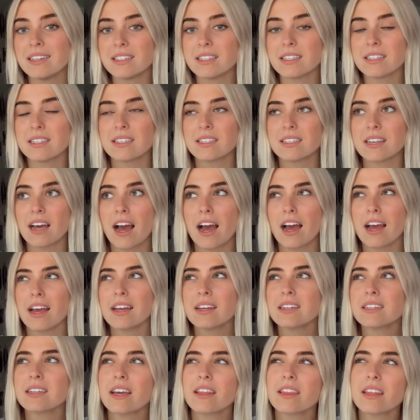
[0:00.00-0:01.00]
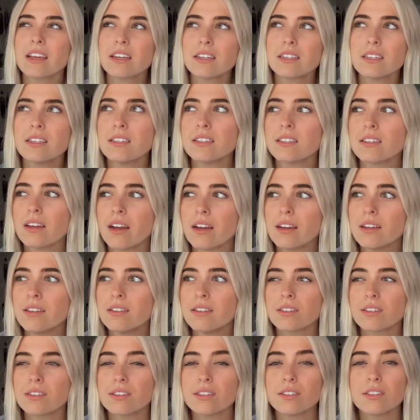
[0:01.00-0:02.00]
It's a size, I think it's a
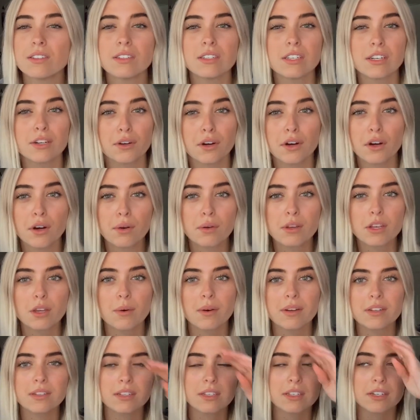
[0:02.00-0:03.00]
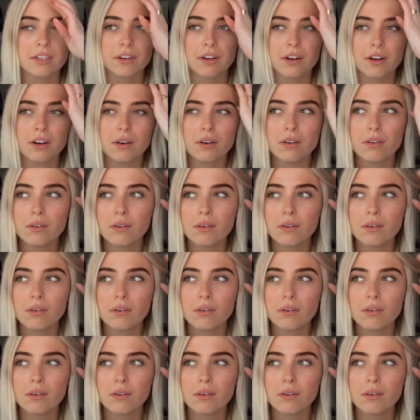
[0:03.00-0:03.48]
size zero, US zero.